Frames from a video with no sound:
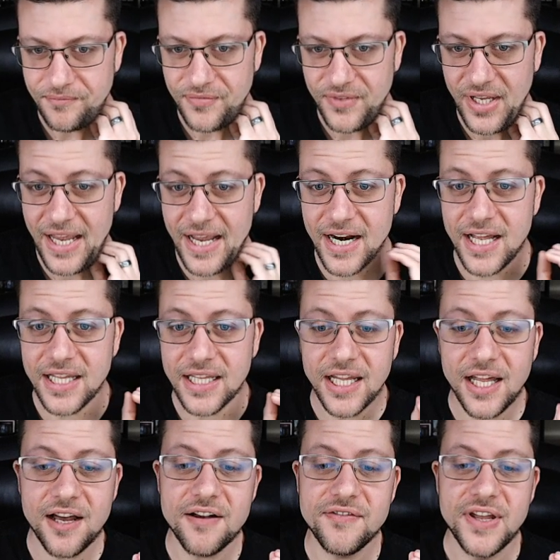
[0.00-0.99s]
And I
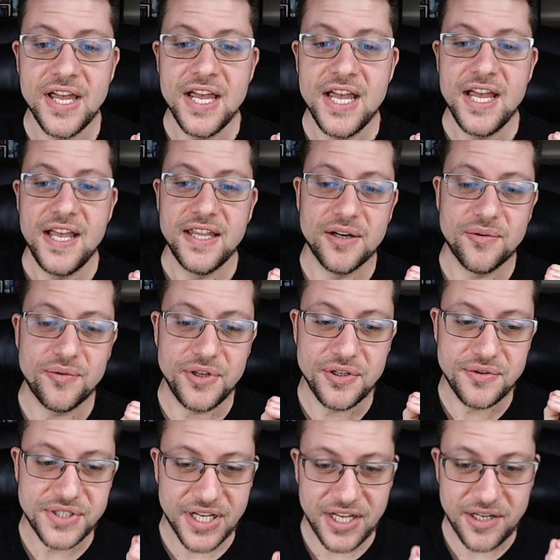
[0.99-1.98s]
love that we
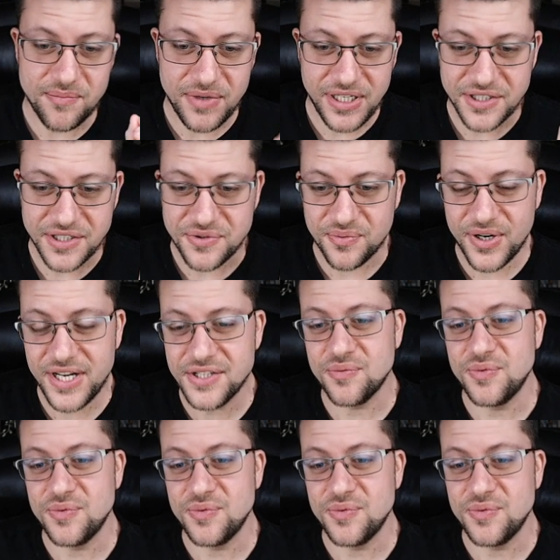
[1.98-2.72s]
use in medias res.